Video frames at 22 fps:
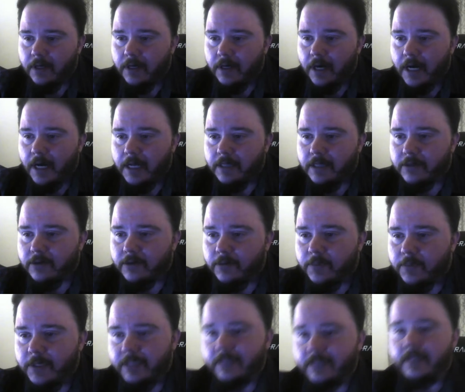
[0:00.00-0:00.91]
Hi, Little
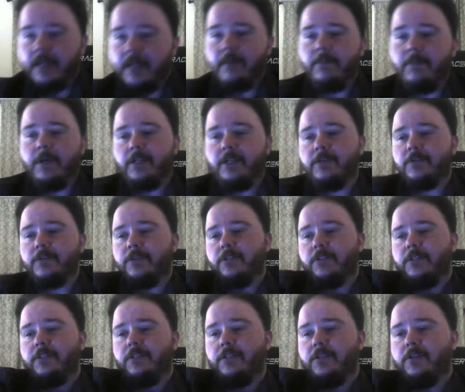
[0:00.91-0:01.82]
Peace Gambates. Good
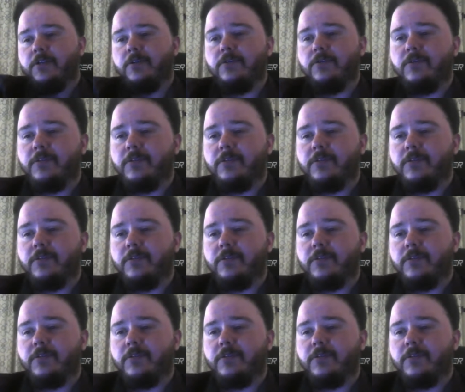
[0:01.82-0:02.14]
to see you.